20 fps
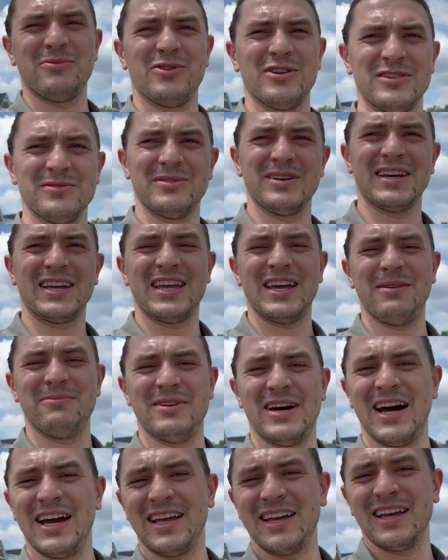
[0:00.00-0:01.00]
remorse when it
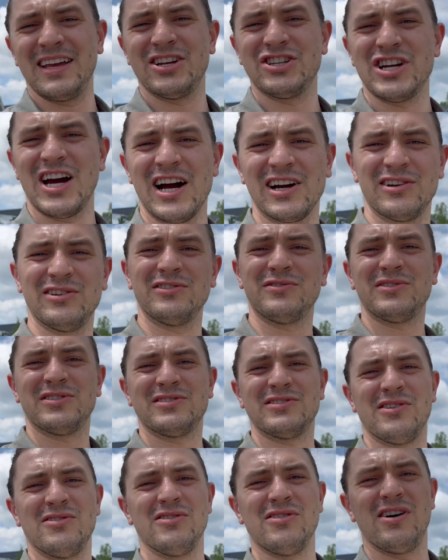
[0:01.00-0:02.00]
came to hiking in Chacos
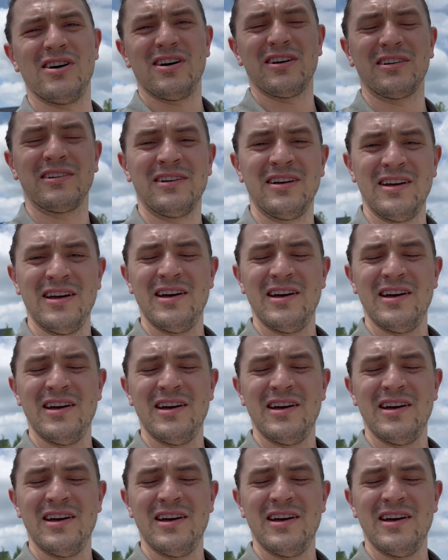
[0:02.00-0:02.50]
for so long.